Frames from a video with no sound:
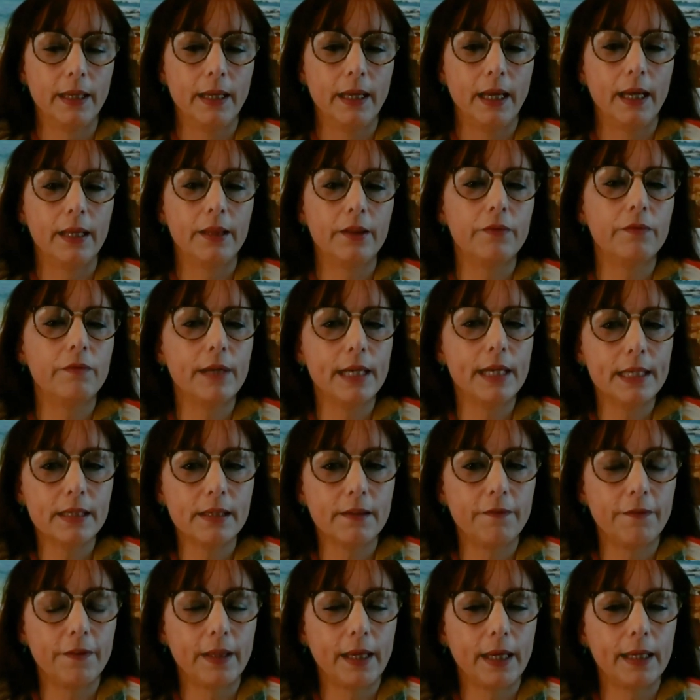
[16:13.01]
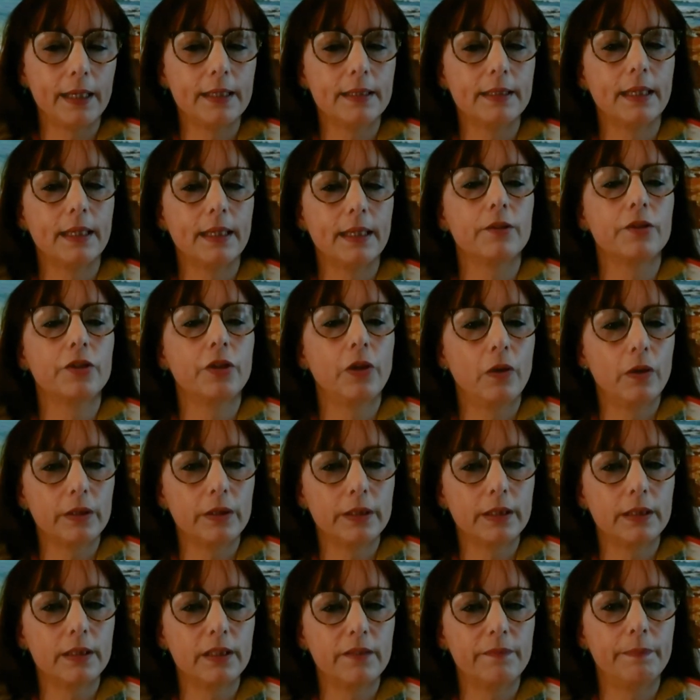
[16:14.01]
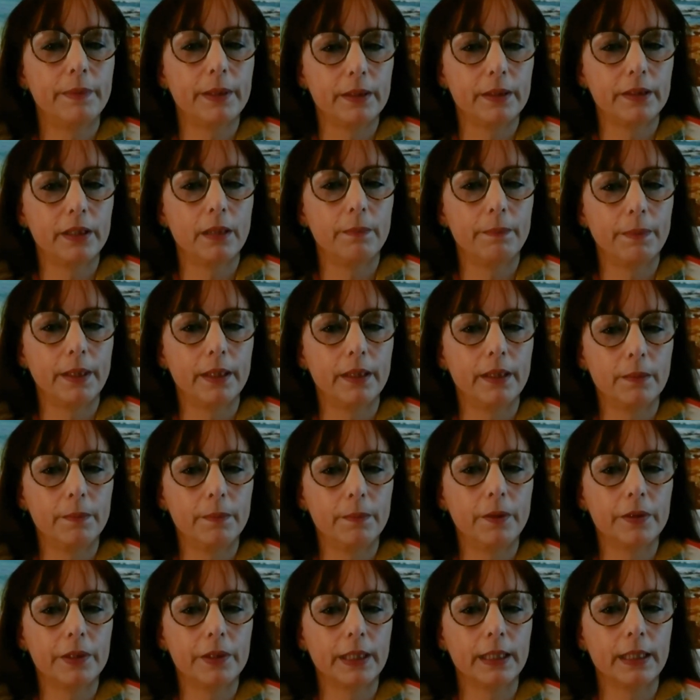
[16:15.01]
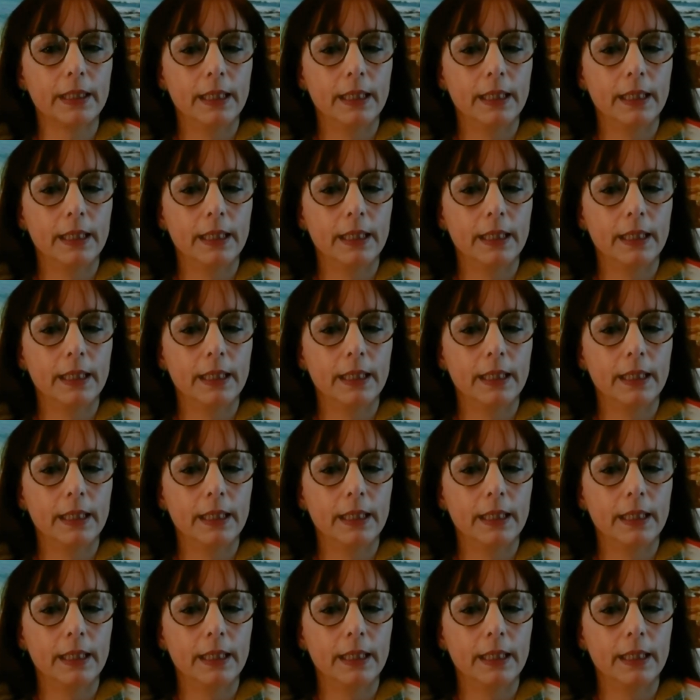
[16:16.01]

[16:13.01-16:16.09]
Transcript: And the reason for that is that the toxins are built up in the body.